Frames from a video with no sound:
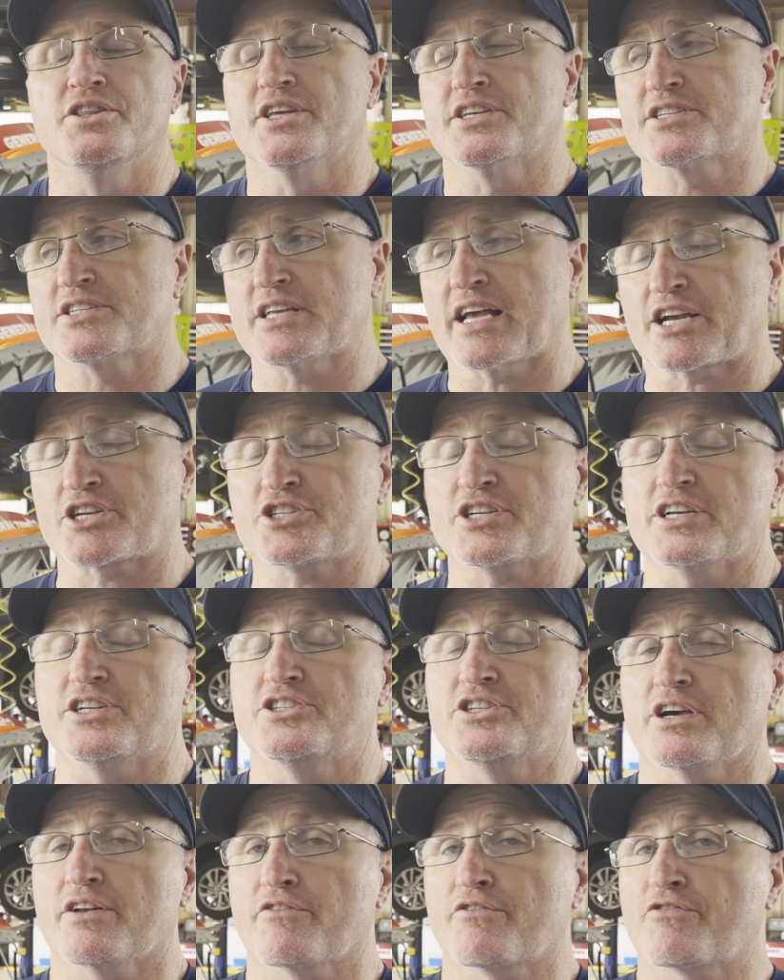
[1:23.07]
This is actually a
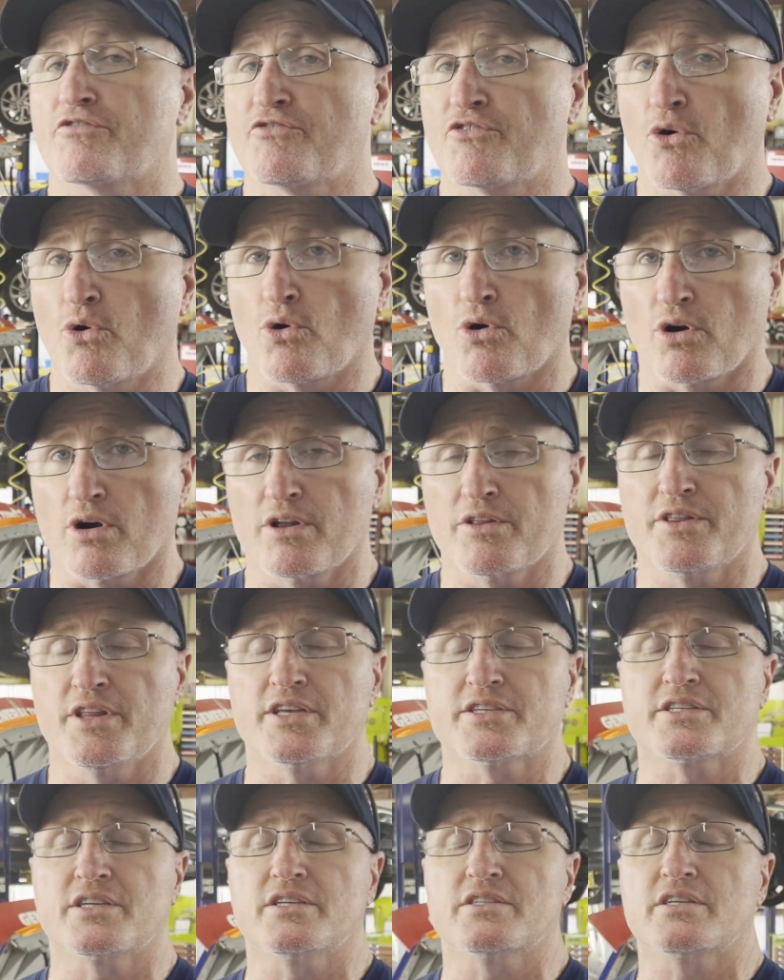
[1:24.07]
Gen 4.
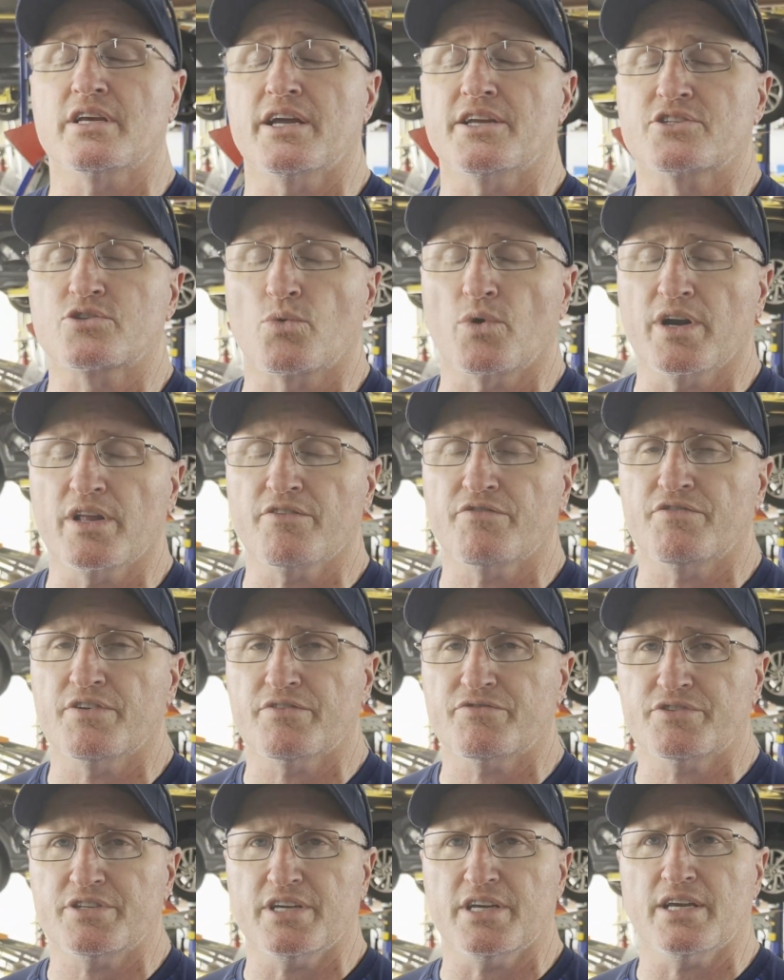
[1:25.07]
This is a
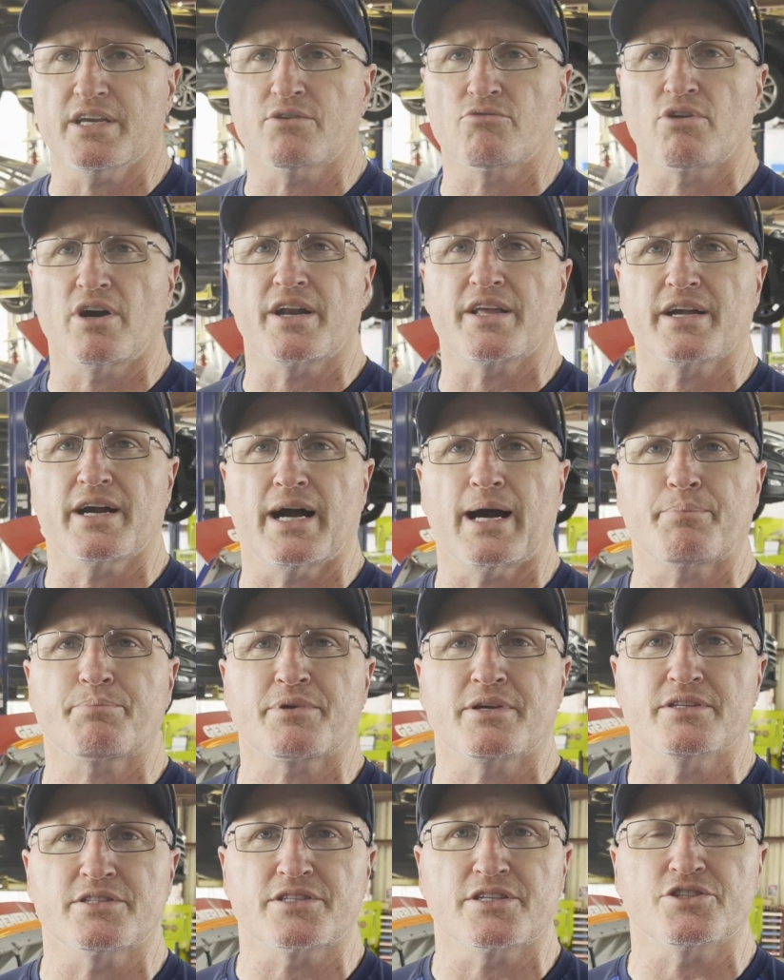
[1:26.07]
2015 Ronnie
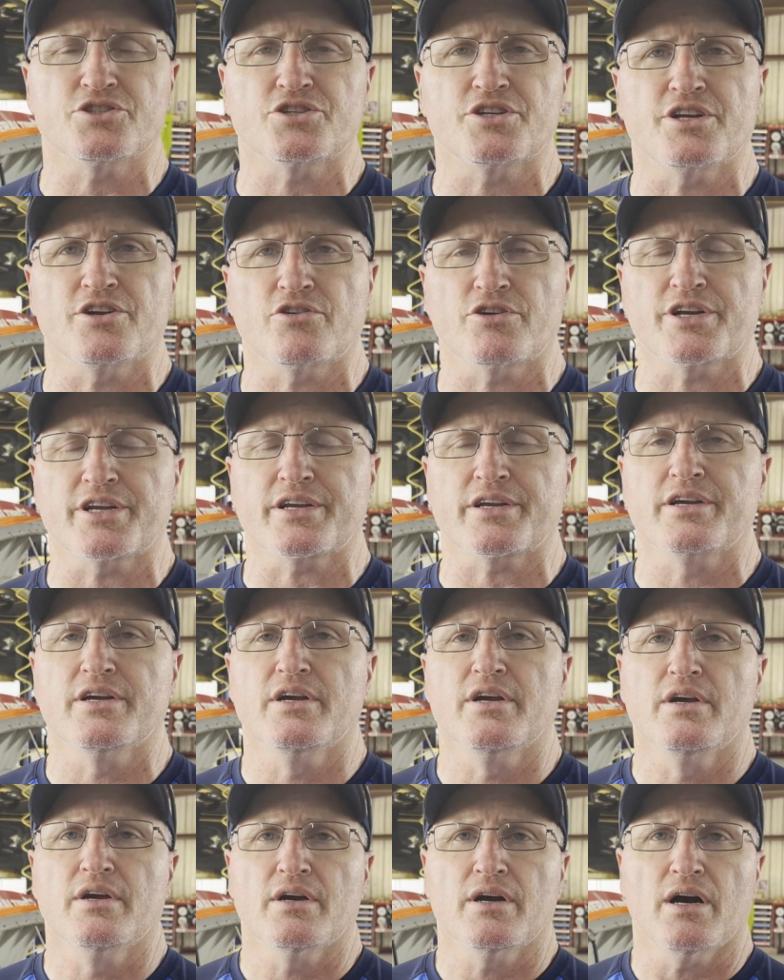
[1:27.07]
Hopkins Engineering
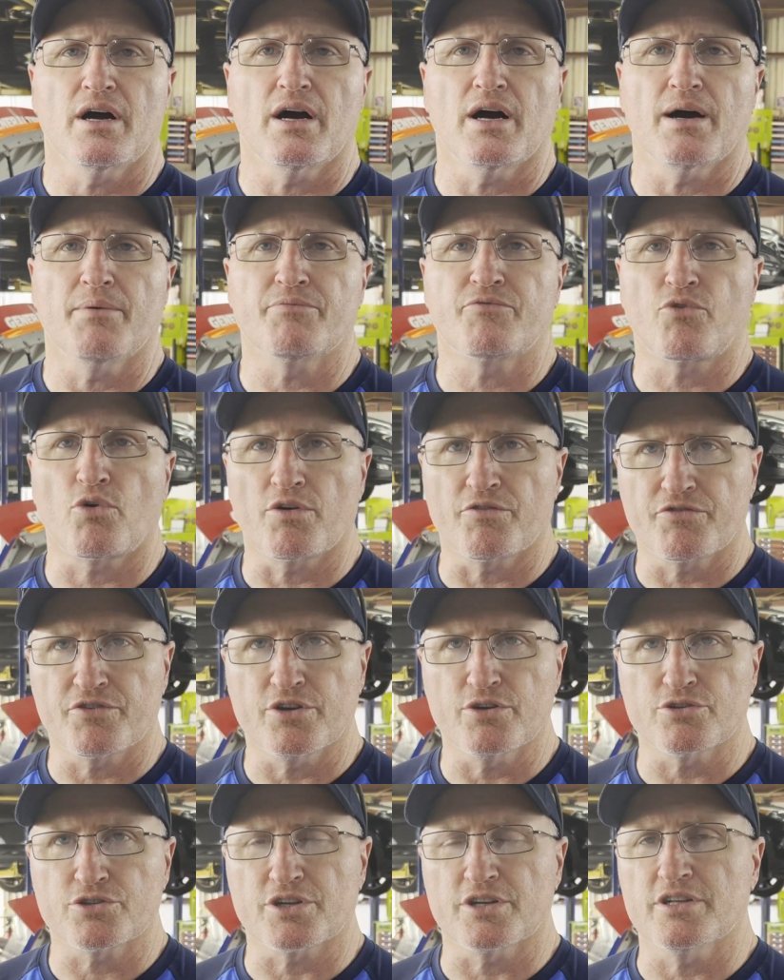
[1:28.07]
Ford
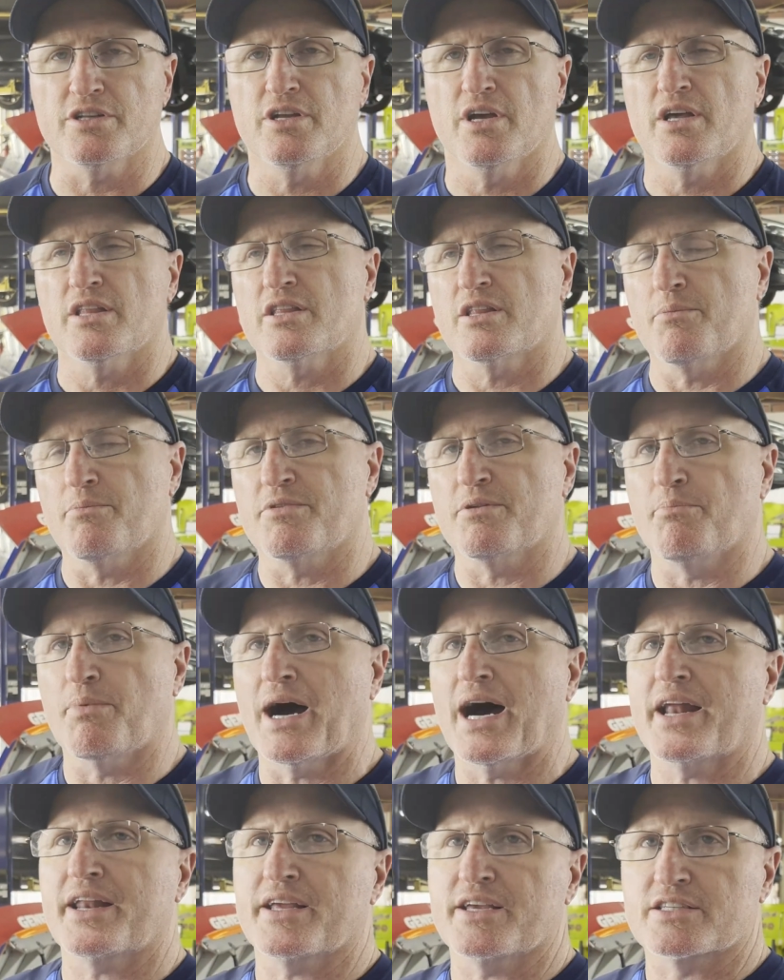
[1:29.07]
Fusion. The
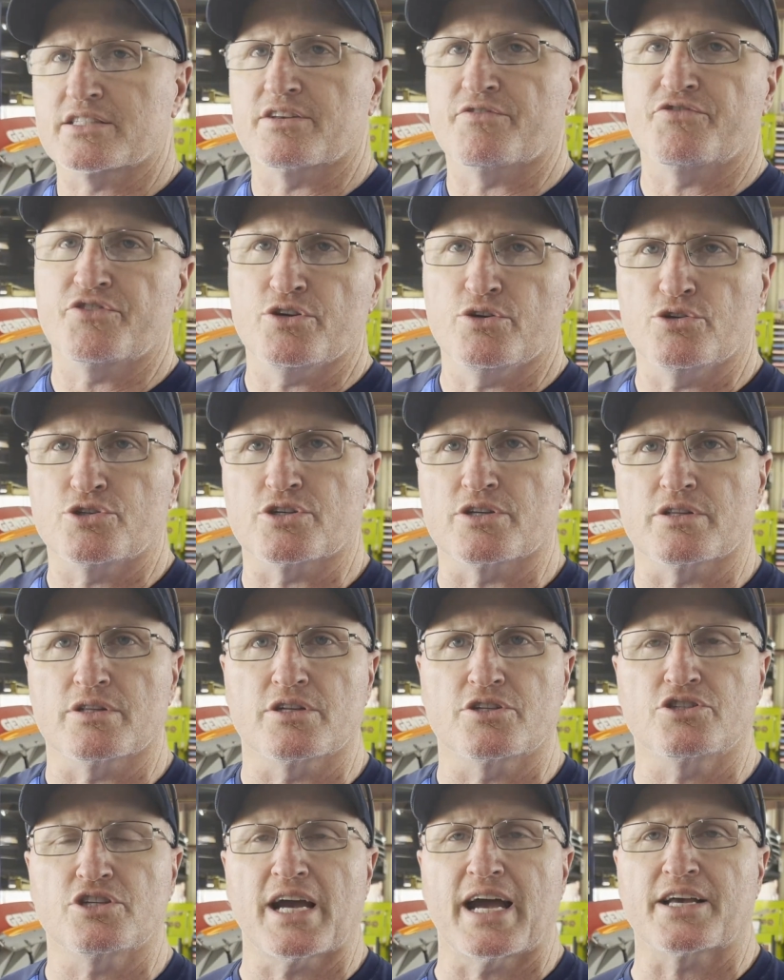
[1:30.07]
body is the Fusion, the
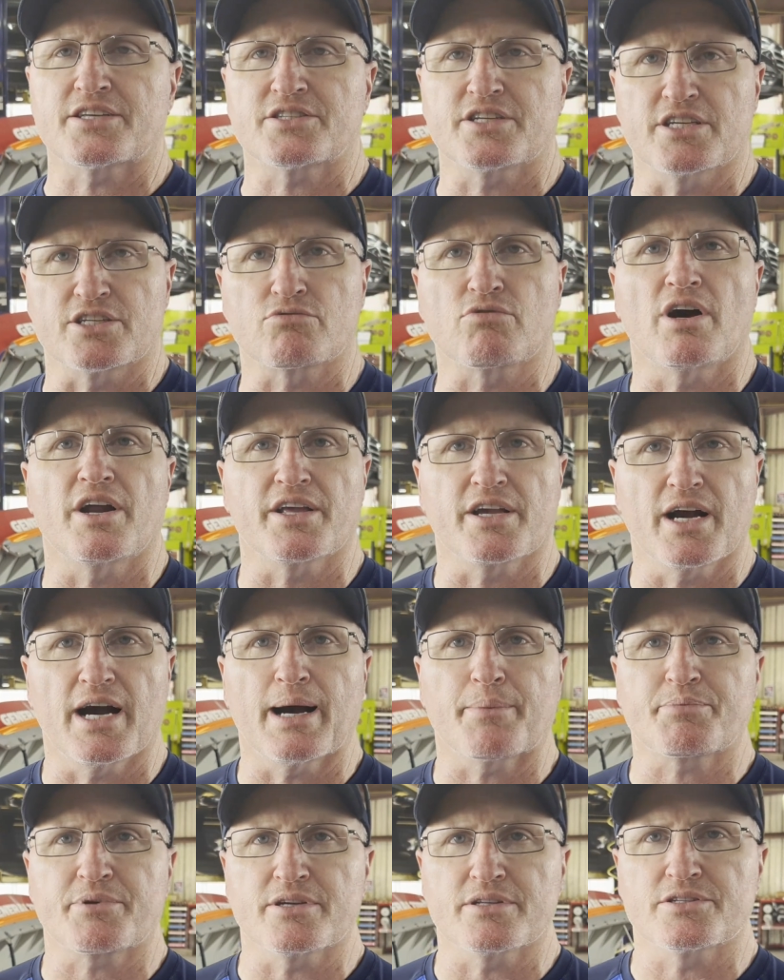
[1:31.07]
chassis is Ronnie
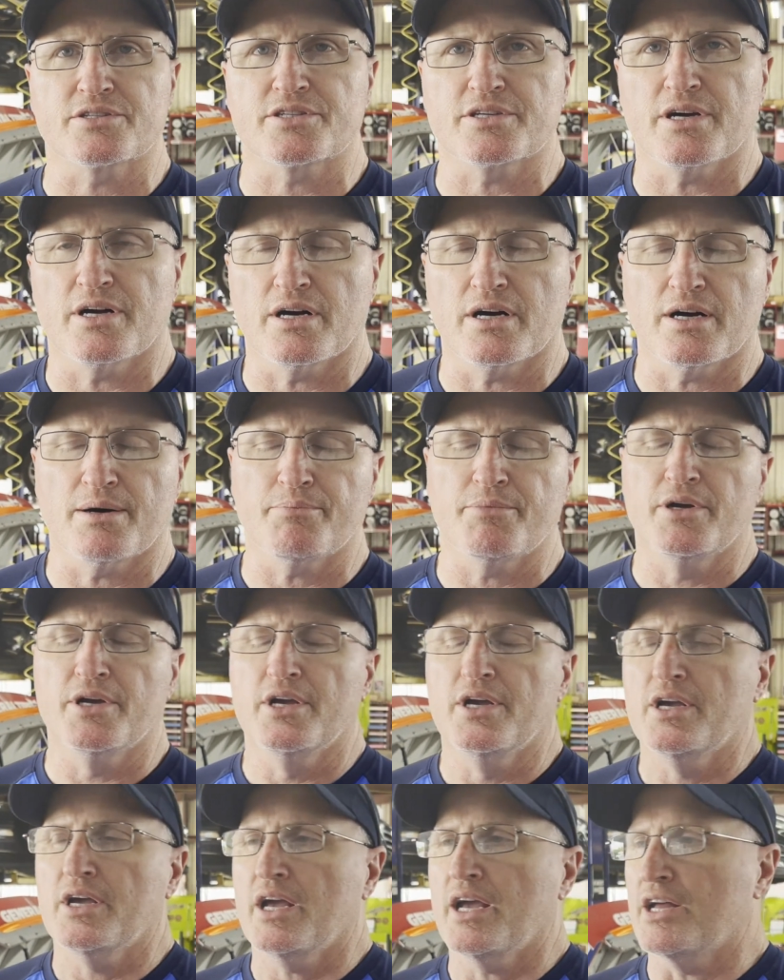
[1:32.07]
Hopkins.
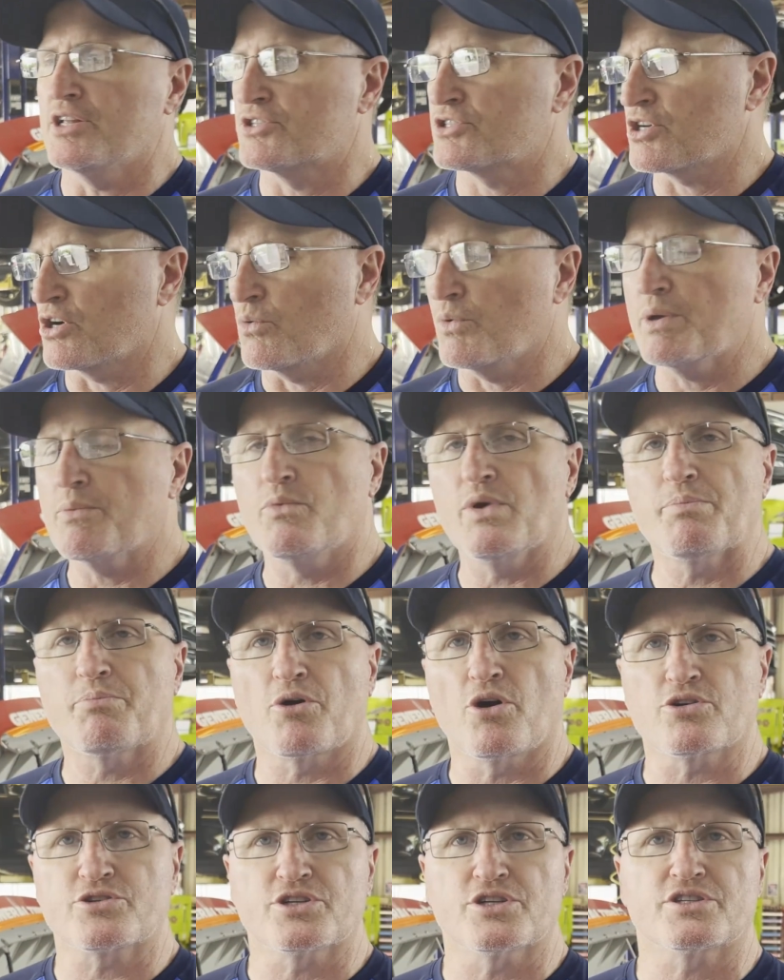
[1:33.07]
And so we
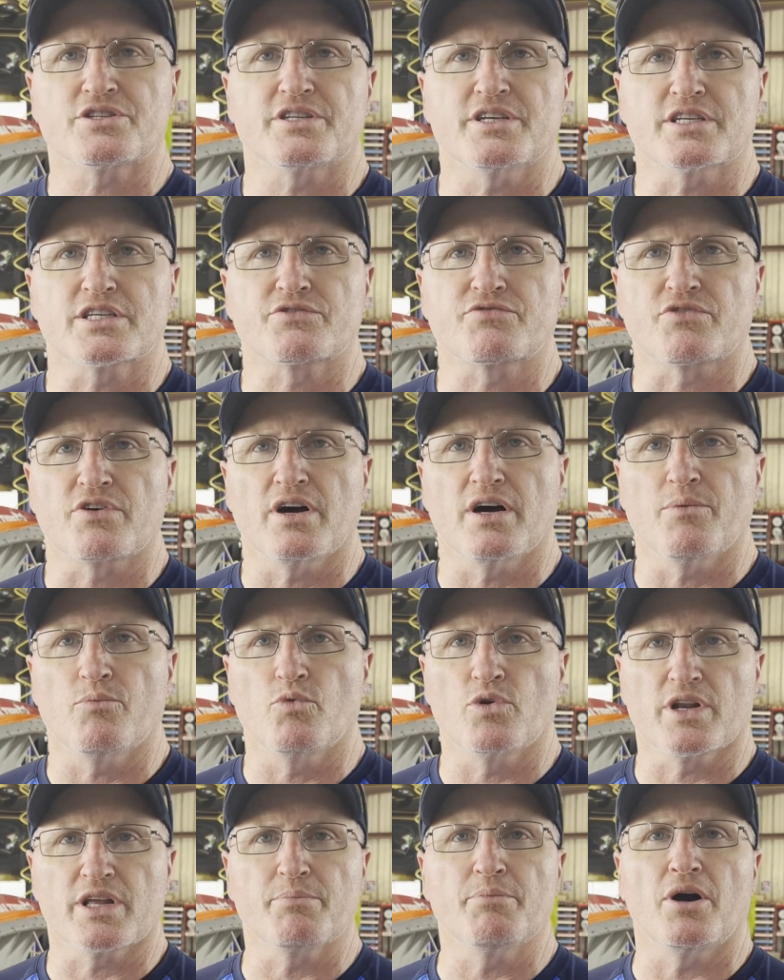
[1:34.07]
purchased this from
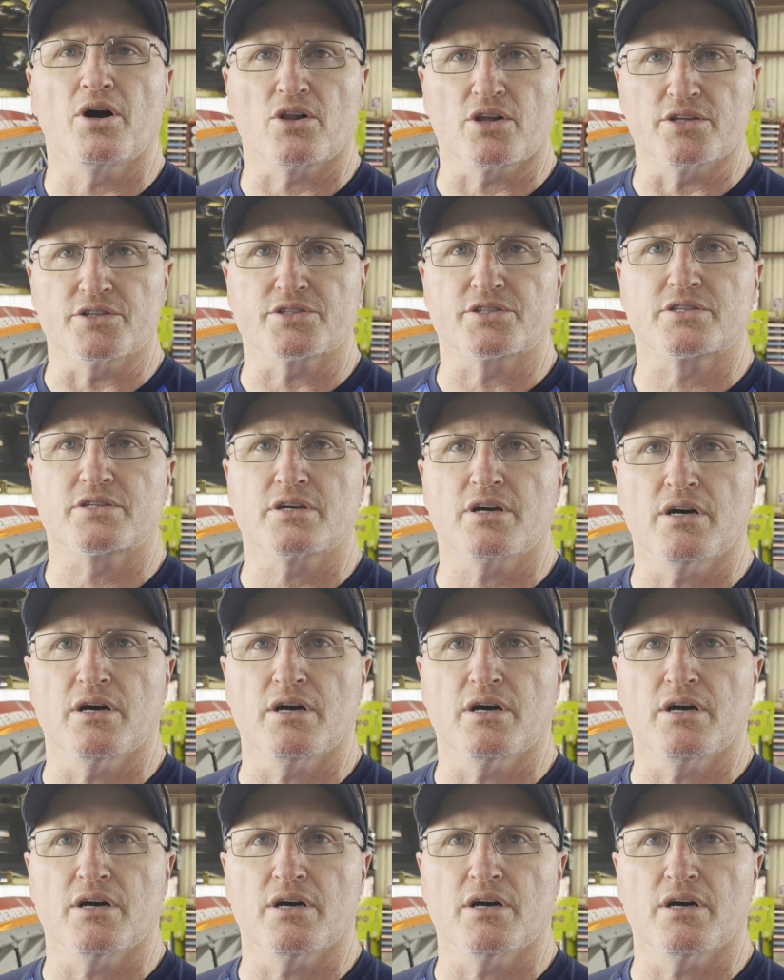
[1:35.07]
Willie Mullins,